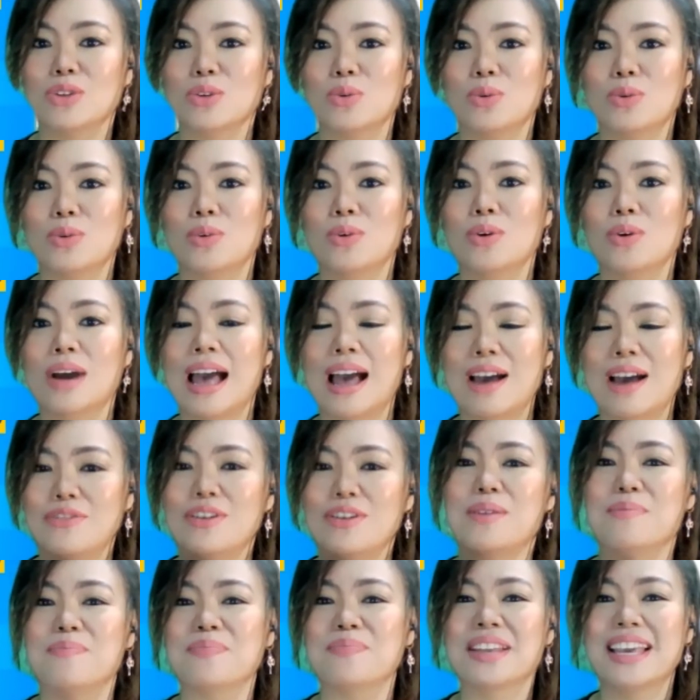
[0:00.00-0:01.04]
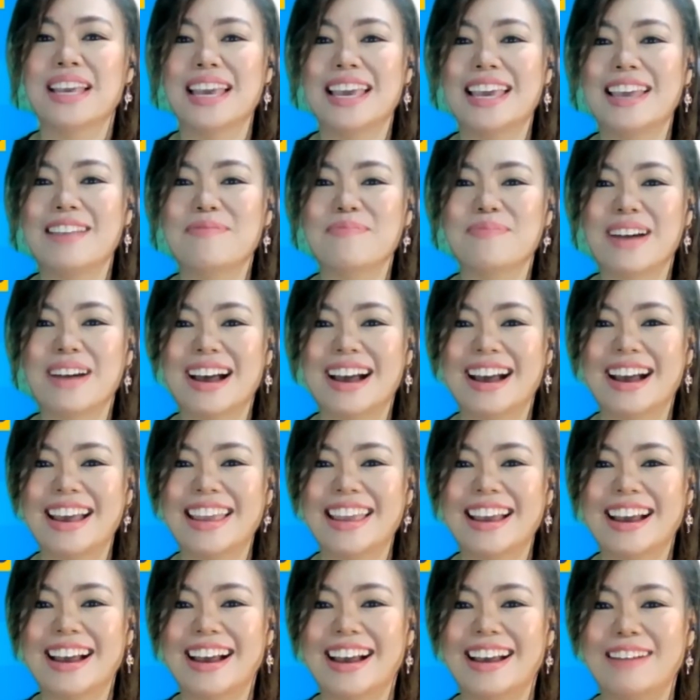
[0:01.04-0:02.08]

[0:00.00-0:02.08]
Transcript: to have him in my